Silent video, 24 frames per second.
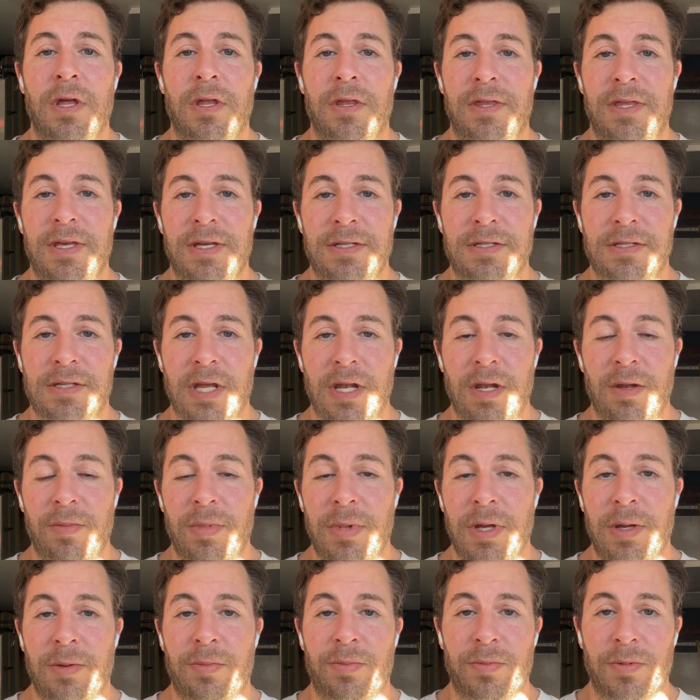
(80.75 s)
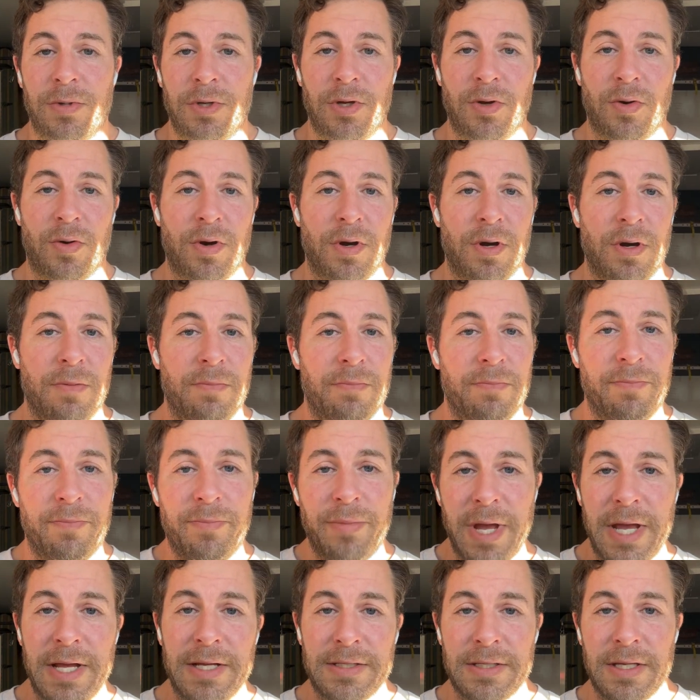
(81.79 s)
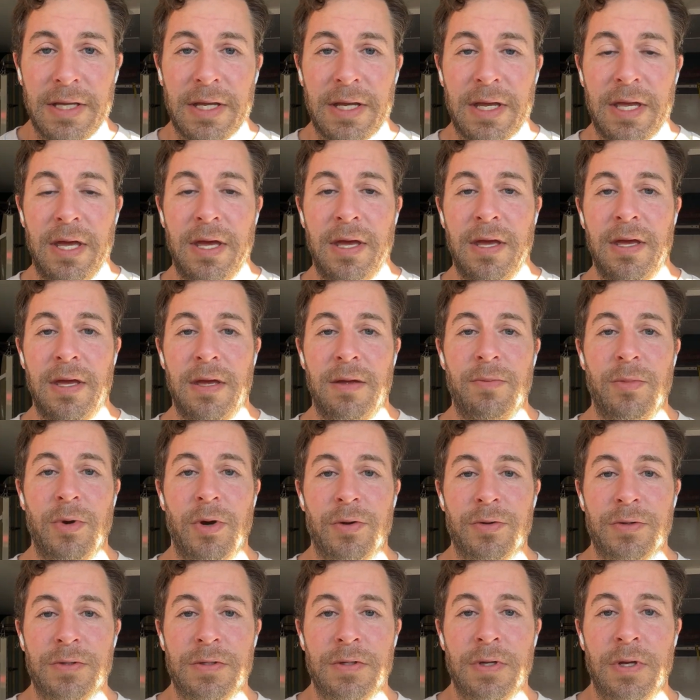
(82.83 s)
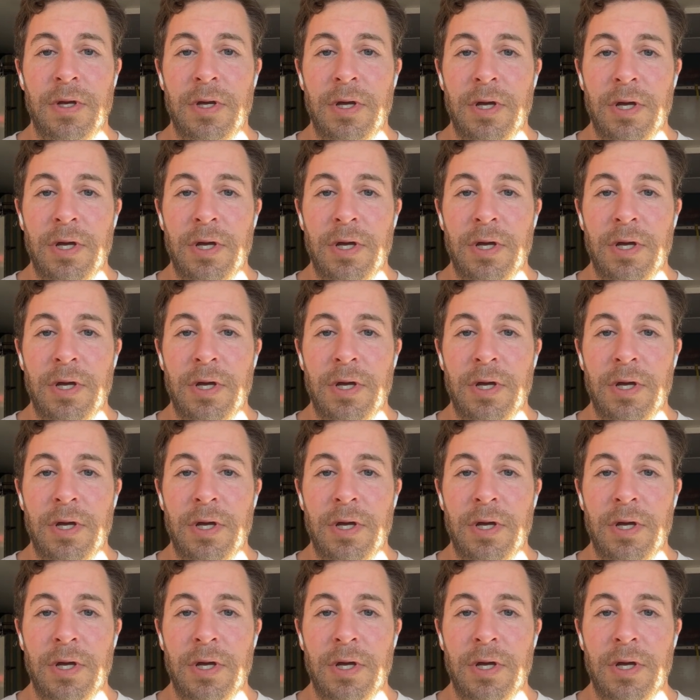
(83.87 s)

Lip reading: This is going to be your basic and most